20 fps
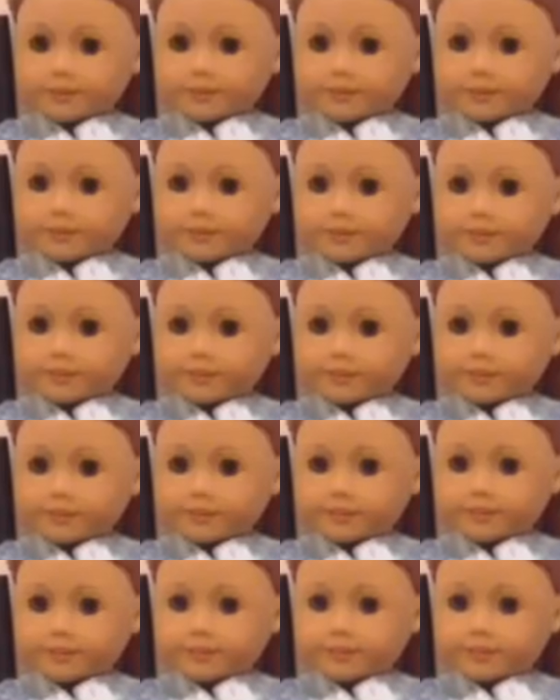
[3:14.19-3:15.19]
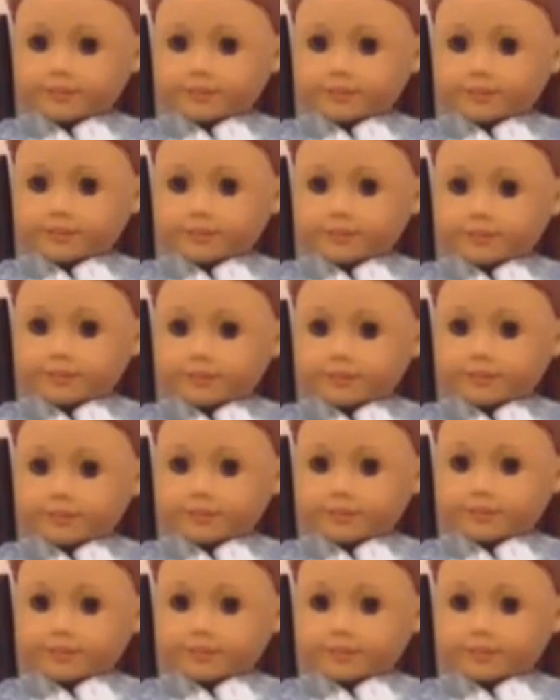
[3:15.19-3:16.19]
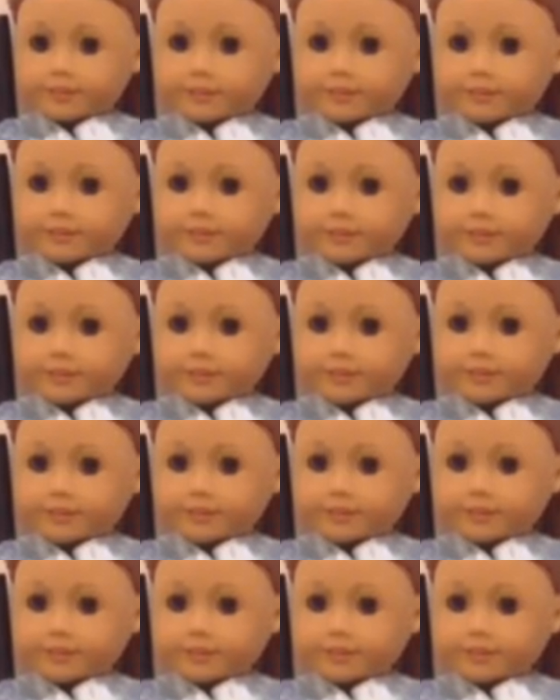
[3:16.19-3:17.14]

[no speech]